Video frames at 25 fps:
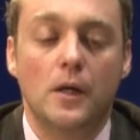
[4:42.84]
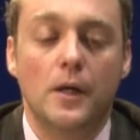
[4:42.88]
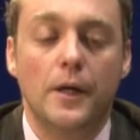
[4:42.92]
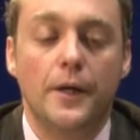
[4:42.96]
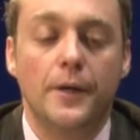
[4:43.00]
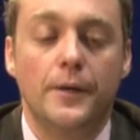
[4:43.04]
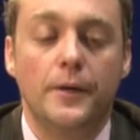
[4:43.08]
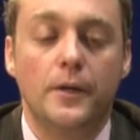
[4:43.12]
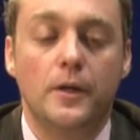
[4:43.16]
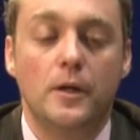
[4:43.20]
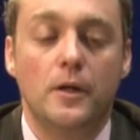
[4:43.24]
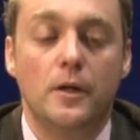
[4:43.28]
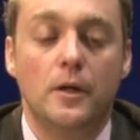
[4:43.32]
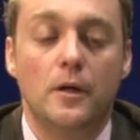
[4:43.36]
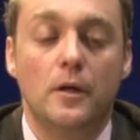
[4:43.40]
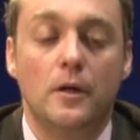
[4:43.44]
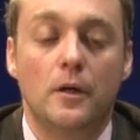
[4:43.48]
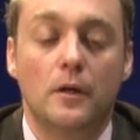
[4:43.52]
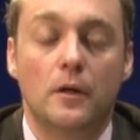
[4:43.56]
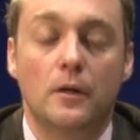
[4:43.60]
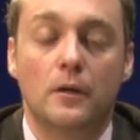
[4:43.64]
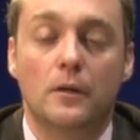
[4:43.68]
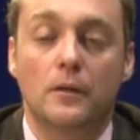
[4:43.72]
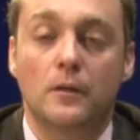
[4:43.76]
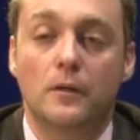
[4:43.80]
And
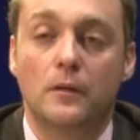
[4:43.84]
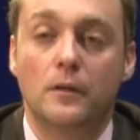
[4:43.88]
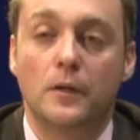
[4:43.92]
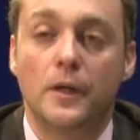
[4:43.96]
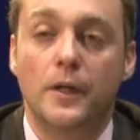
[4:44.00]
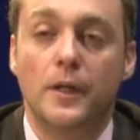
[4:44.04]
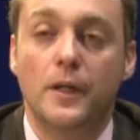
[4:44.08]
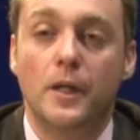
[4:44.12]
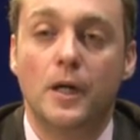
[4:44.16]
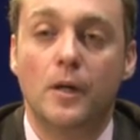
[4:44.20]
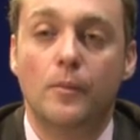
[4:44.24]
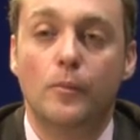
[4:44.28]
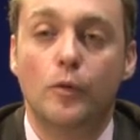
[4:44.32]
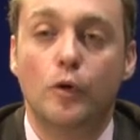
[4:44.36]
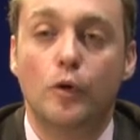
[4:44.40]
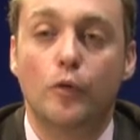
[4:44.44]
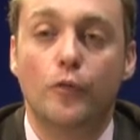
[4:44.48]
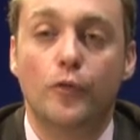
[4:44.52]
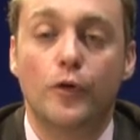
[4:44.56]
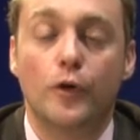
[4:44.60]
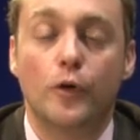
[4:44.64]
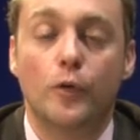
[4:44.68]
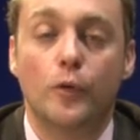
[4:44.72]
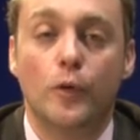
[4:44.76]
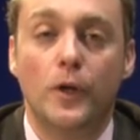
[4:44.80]
here, a number
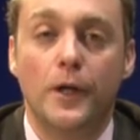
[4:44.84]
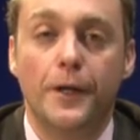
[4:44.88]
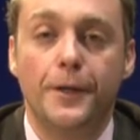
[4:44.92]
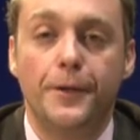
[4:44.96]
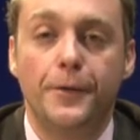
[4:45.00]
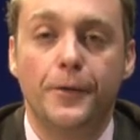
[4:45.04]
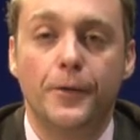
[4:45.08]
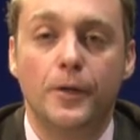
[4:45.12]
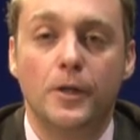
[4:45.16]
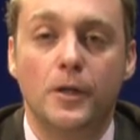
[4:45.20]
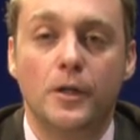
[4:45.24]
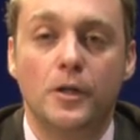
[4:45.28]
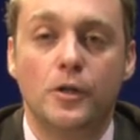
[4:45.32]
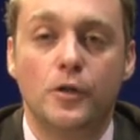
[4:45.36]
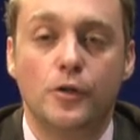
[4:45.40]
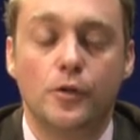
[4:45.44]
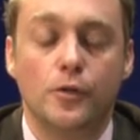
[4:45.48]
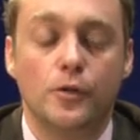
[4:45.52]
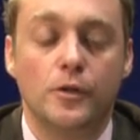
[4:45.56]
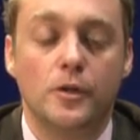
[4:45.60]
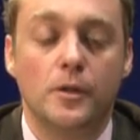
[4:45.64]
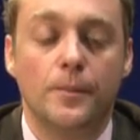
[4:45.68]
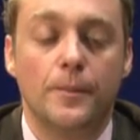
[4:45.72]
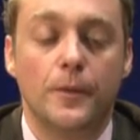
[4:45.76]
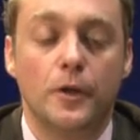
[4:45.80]
of regulatory
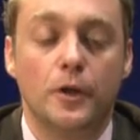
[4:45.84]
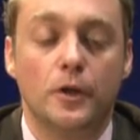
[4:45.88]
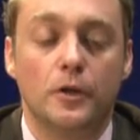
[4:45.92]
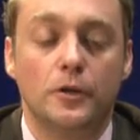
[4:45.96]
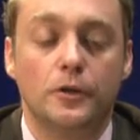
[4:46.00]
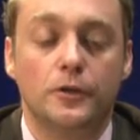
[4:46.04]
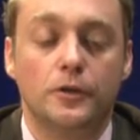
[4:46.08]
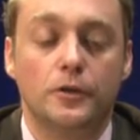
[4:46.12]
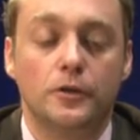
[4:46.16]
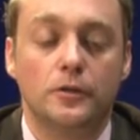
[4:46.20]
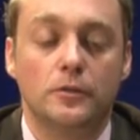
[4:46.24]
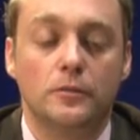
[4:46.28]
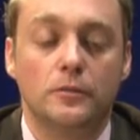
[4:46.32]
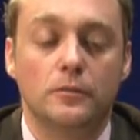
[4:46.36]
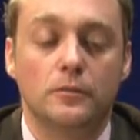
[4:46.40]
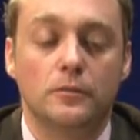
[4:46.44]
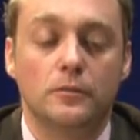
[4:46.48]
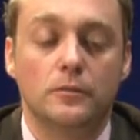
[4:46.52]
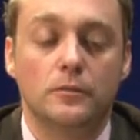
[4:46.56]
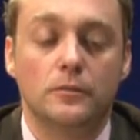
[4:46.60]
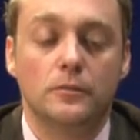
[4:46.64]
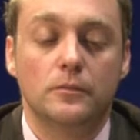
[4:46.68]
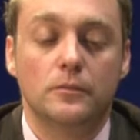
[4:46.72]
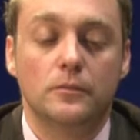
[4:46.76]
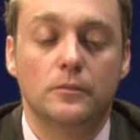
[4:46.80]
issues emerge.
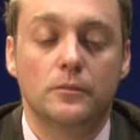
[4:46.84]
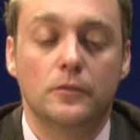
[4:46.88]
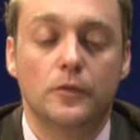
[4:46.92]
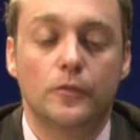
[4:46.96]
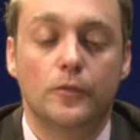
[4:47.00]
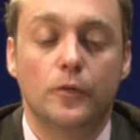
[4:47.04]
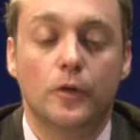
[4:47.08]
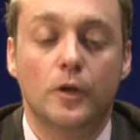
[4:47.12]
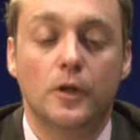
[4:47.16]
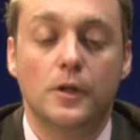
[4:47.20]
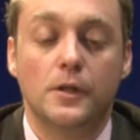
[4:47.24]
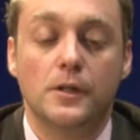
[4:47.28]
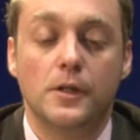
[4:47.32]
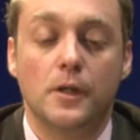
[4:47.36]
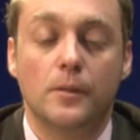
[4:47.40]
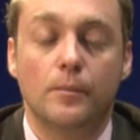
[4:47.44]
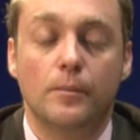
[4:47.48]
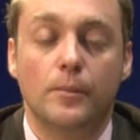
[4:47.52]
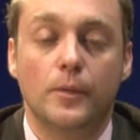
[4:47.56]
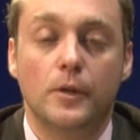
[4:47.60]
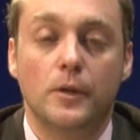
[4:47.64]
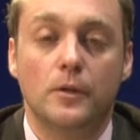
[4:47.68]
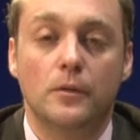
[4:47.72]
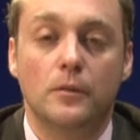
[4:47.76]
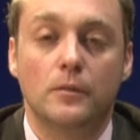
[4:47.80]
For
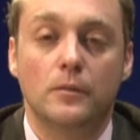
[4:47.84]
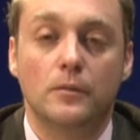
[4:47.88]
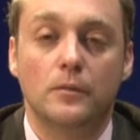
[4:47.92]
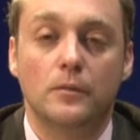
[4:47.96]
example,